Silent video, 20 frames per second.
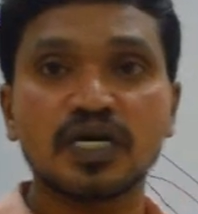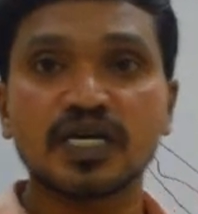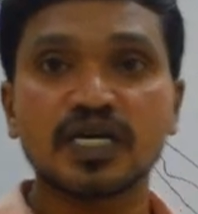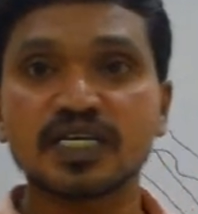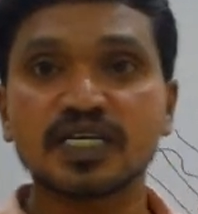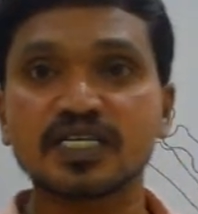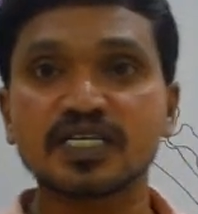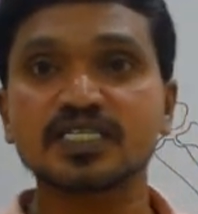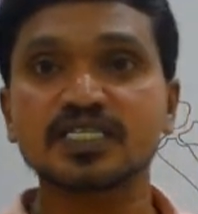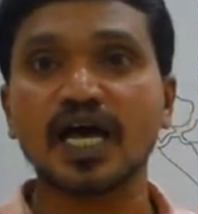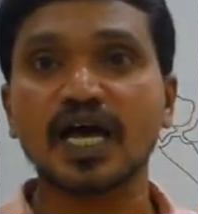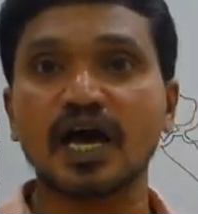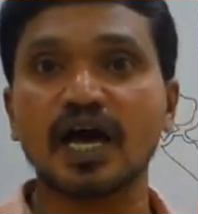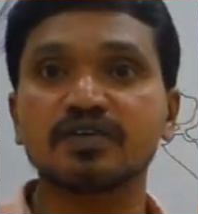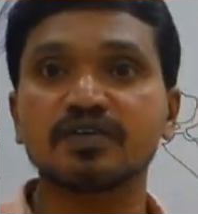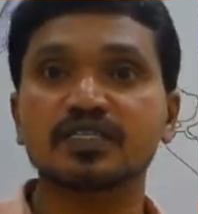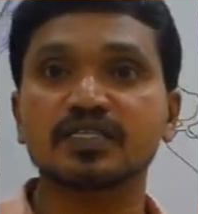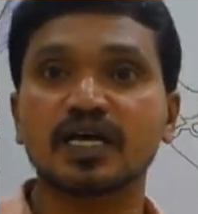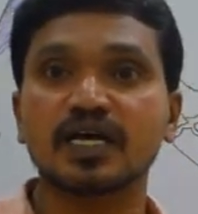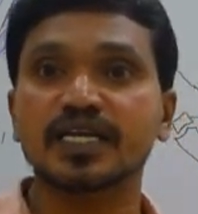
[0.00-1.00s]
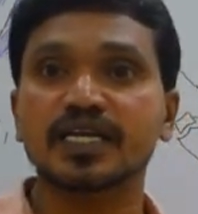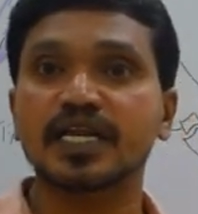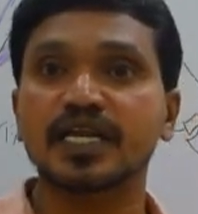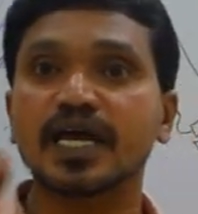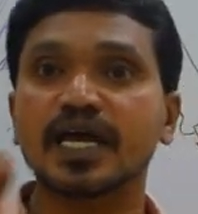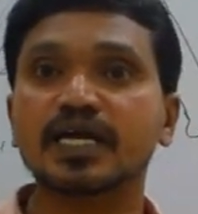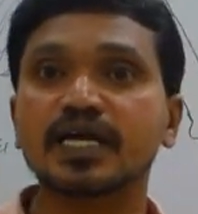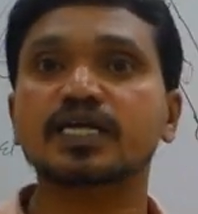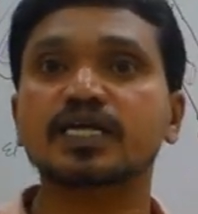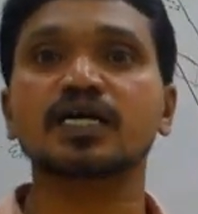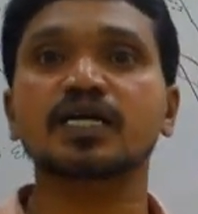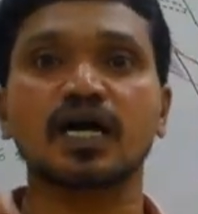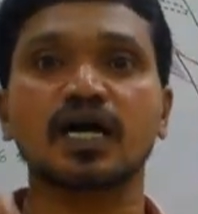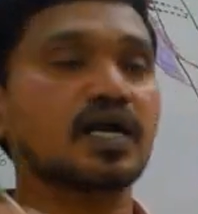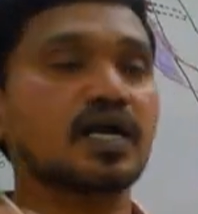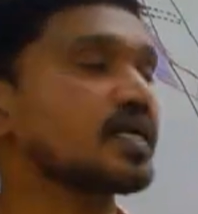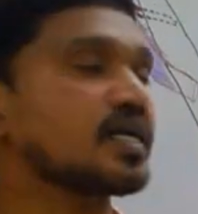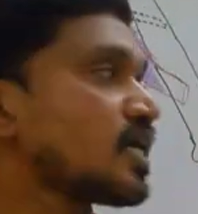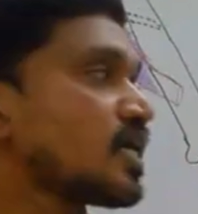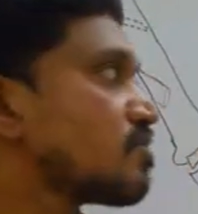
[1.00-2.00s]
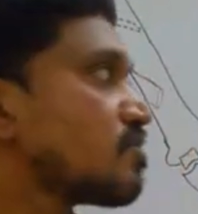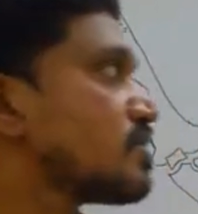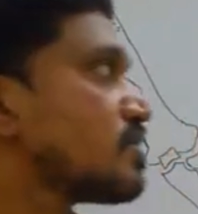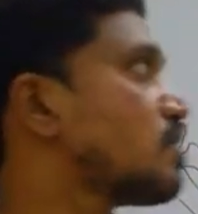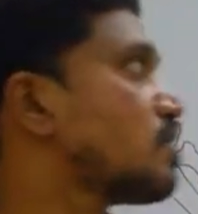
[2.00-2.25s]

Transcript: it is having the naked contact with the